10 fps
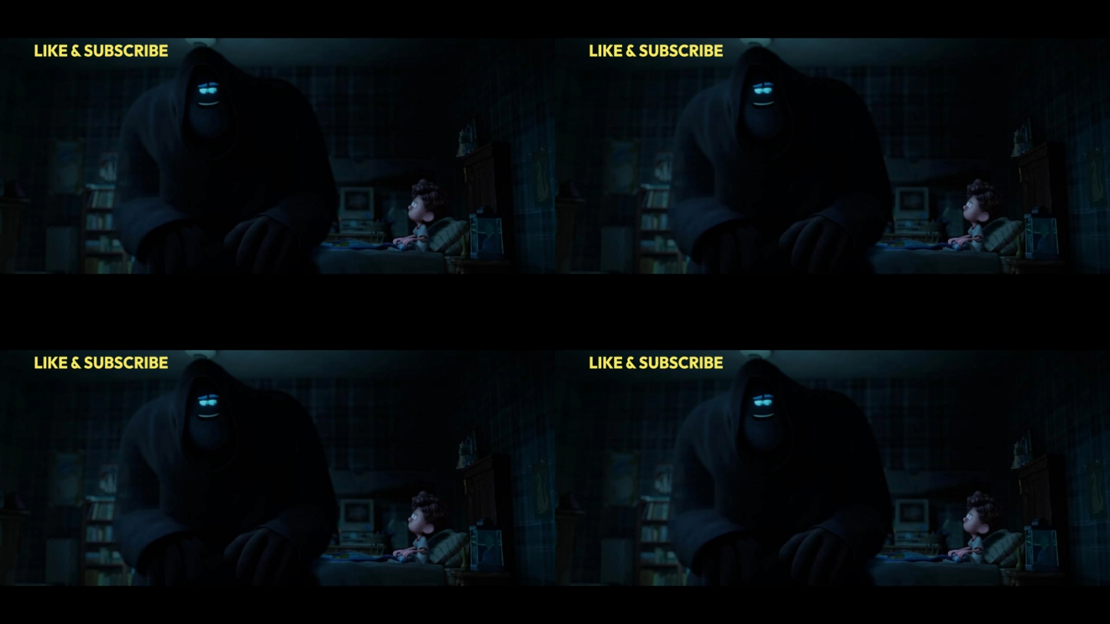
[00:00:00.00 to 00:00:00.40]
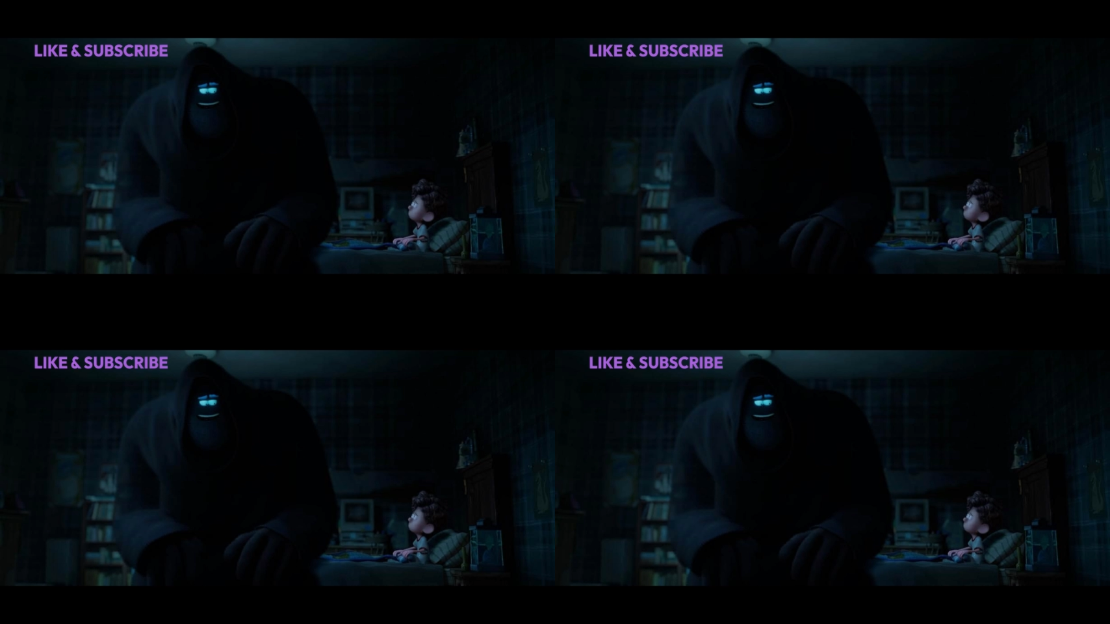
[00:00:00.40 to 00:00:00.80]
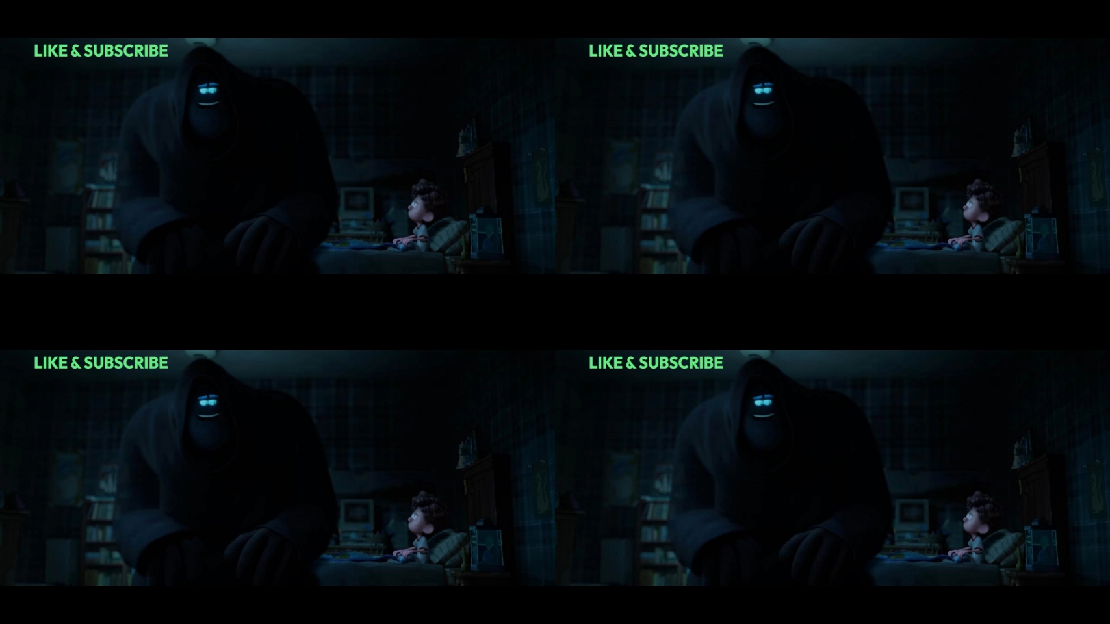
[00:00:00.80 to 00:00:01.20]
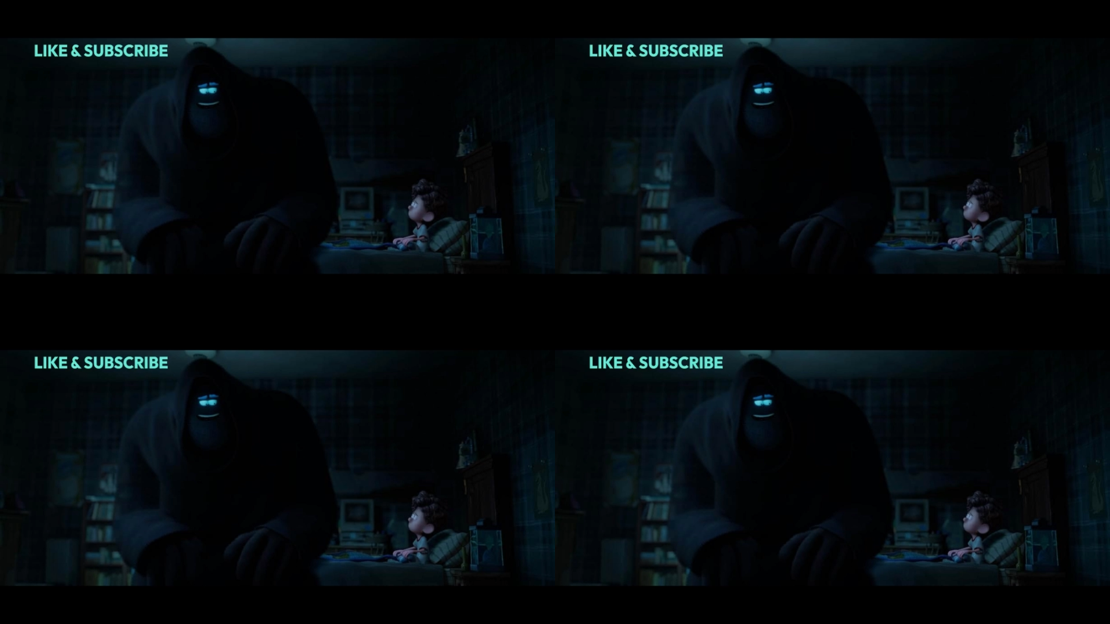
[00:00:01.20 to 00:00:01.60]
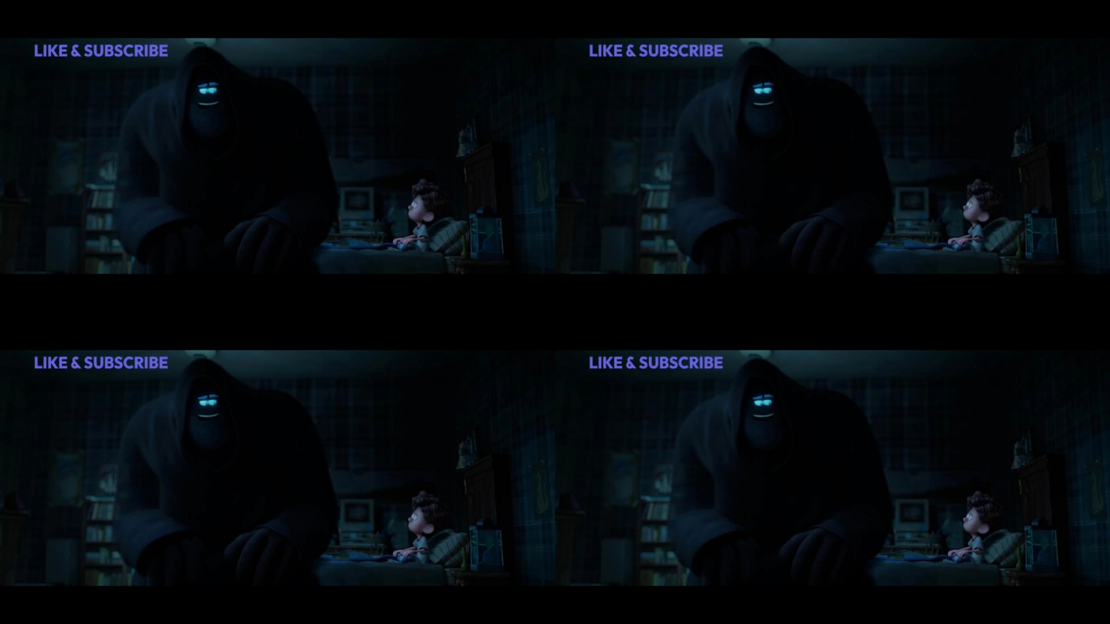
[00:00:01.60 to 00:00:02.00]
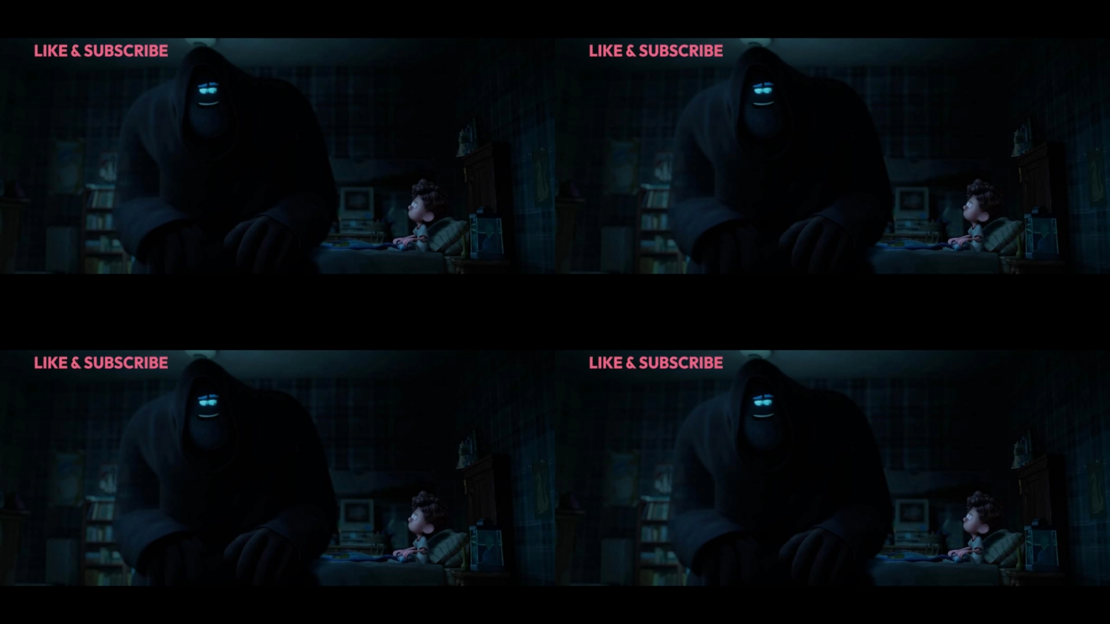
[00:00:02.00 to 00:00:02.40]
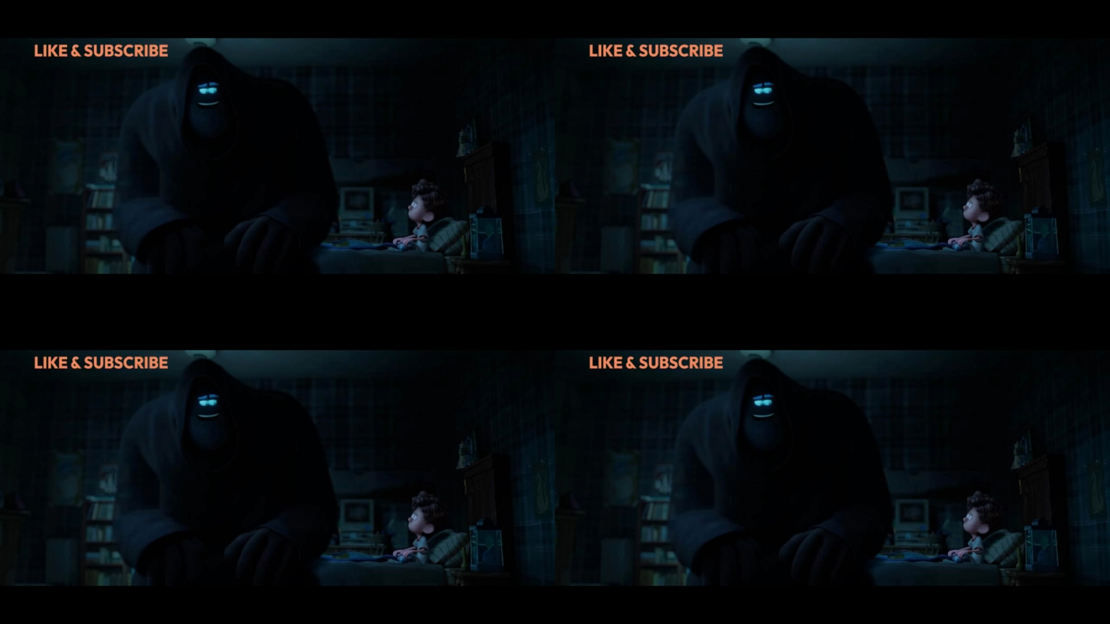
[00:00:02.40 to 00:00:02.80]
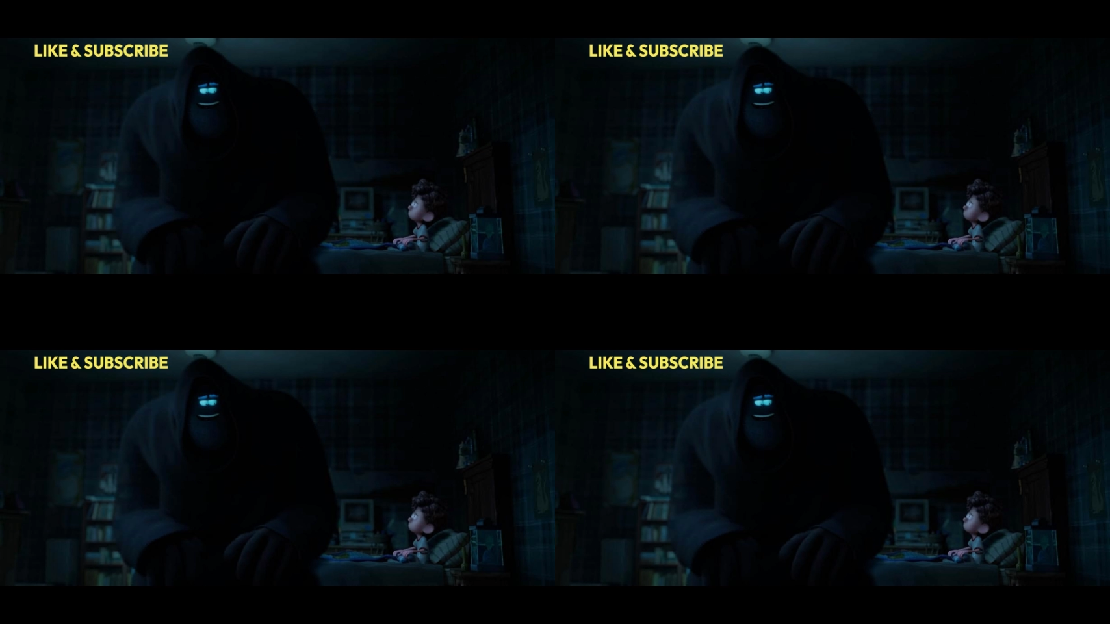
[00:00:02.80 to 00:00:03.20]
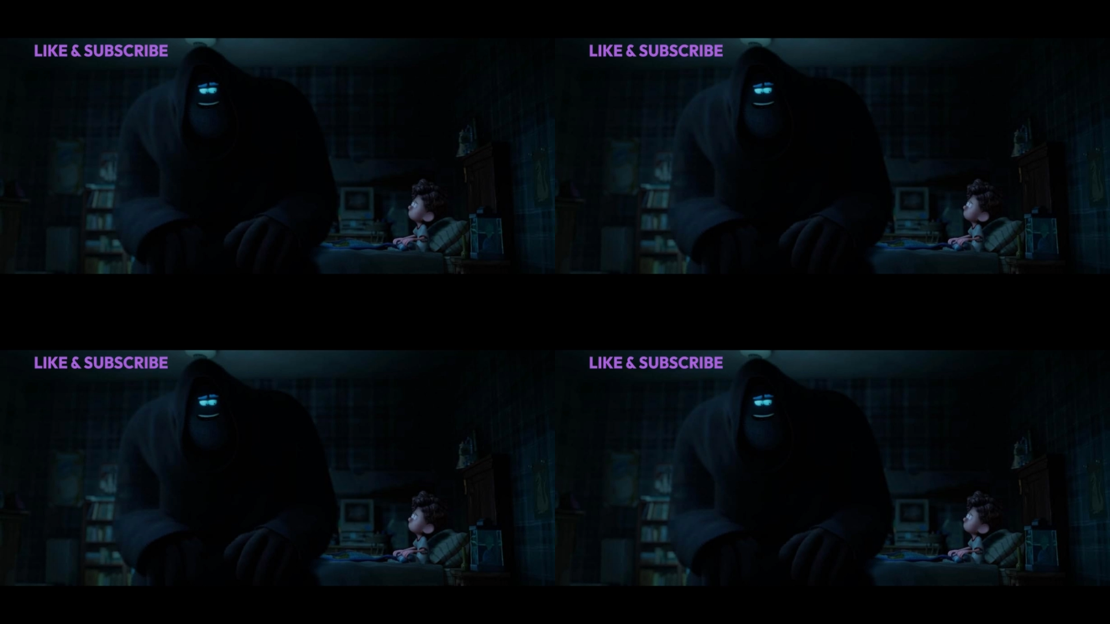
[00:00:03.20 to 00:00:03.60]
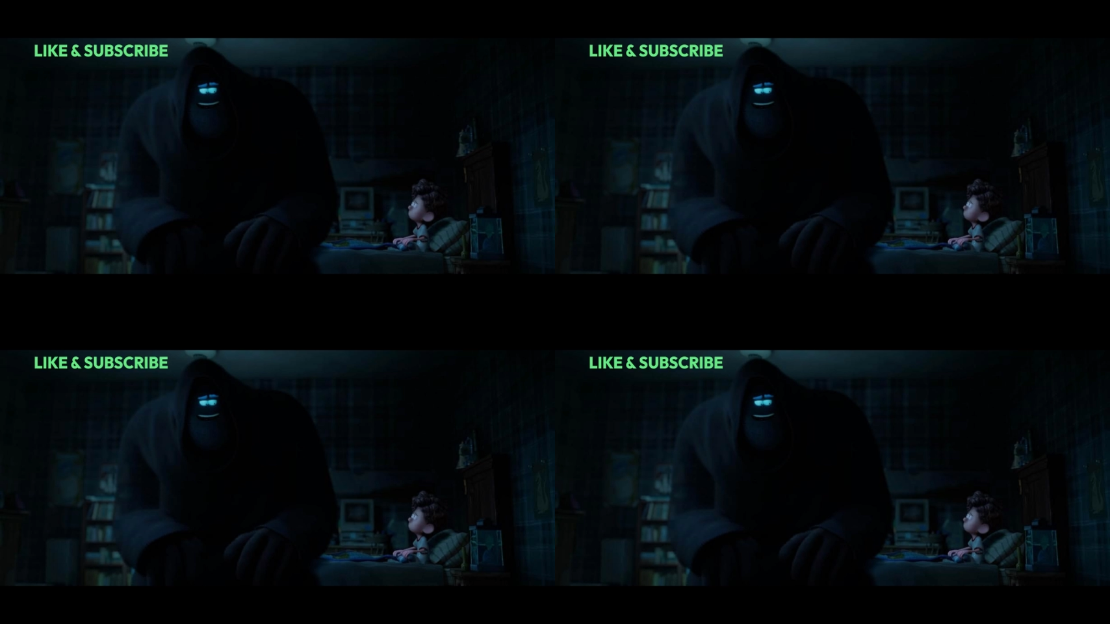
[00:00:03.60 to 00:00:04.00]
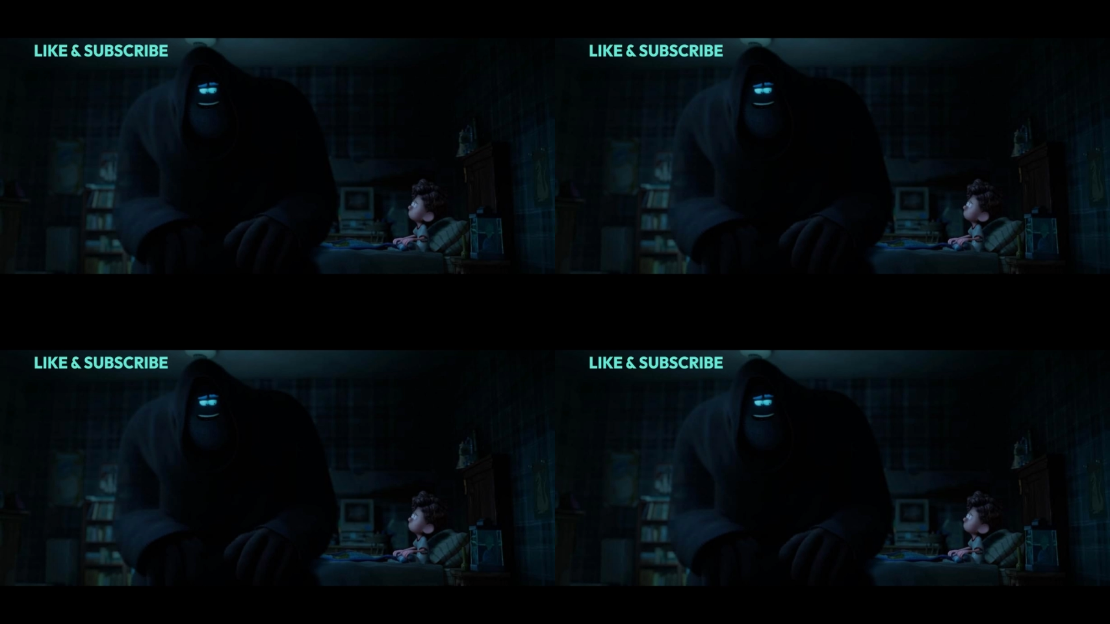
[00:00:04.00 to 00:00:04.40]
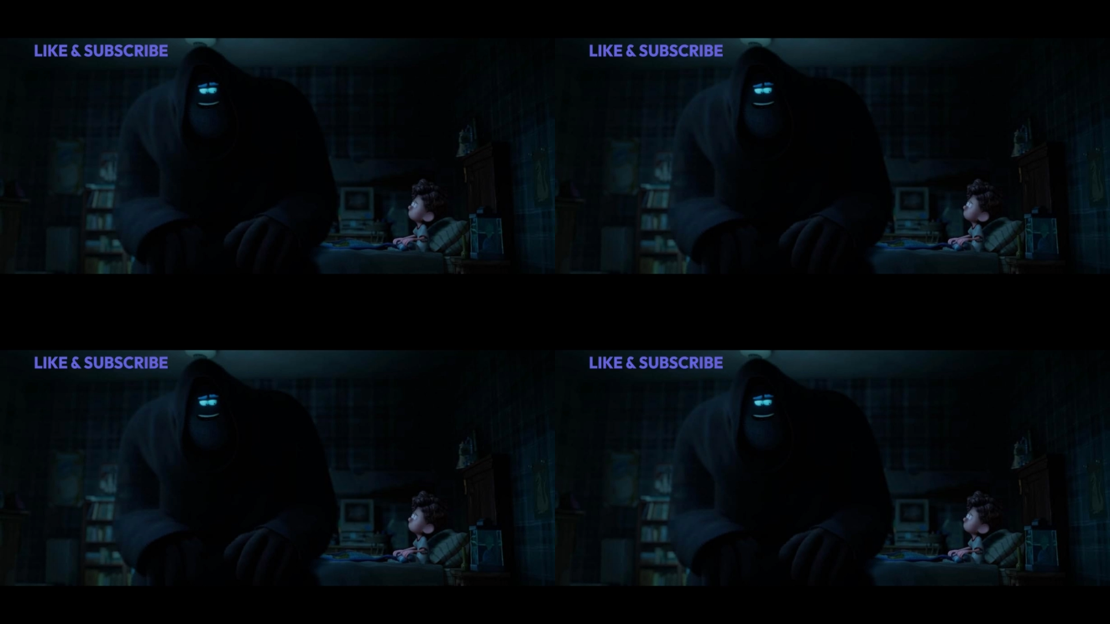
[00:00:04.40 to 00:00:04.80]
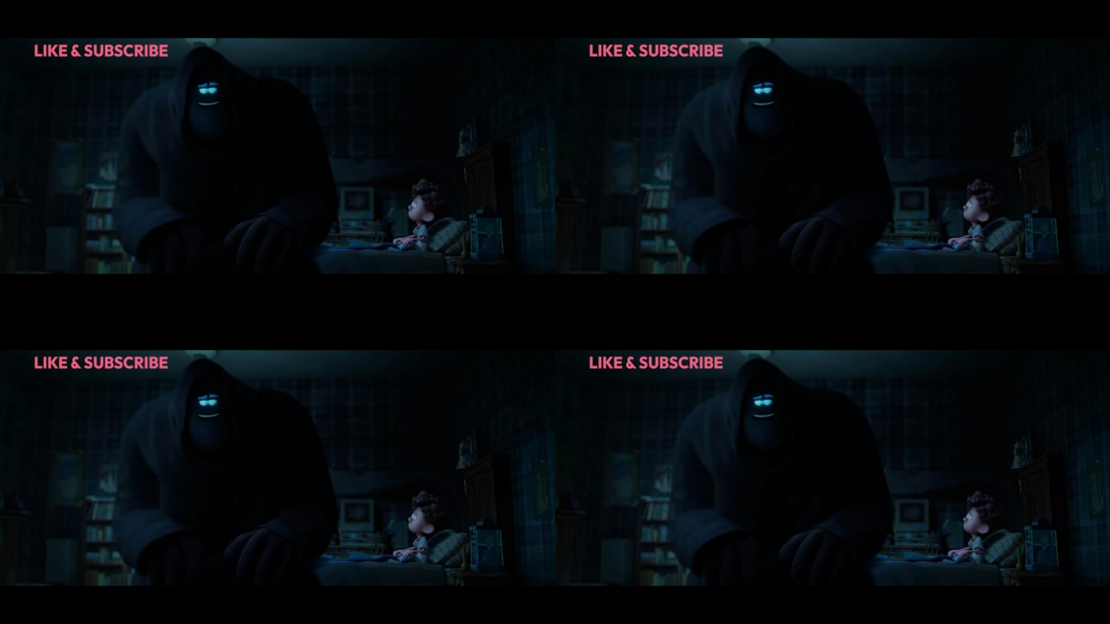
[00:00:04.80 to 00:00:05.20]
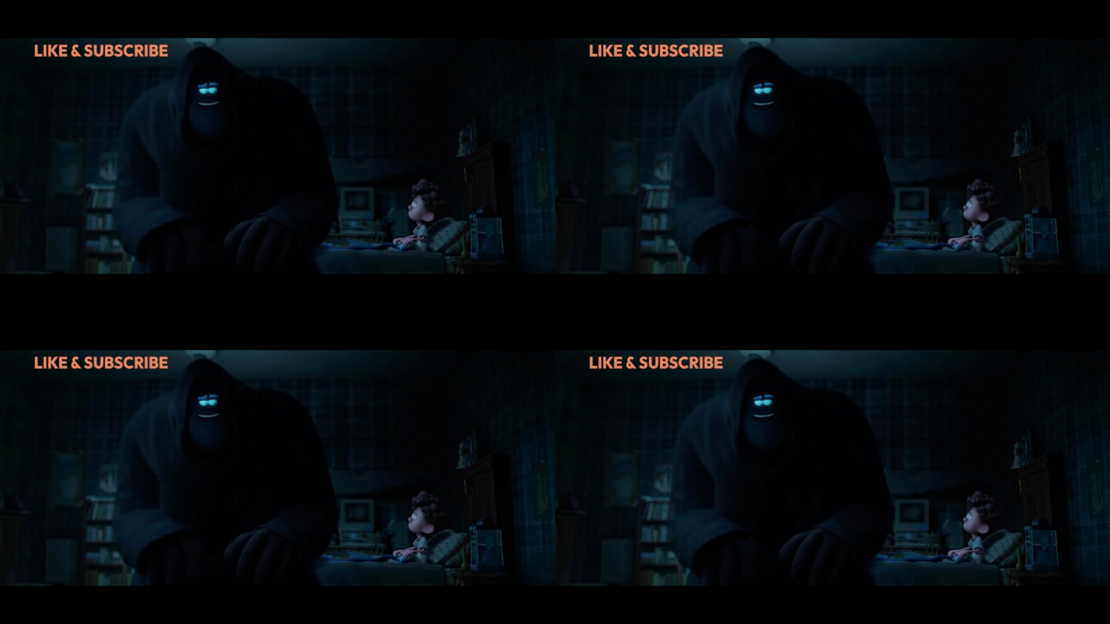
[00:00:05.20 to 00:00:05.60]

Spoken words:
[unreadable: no face in view]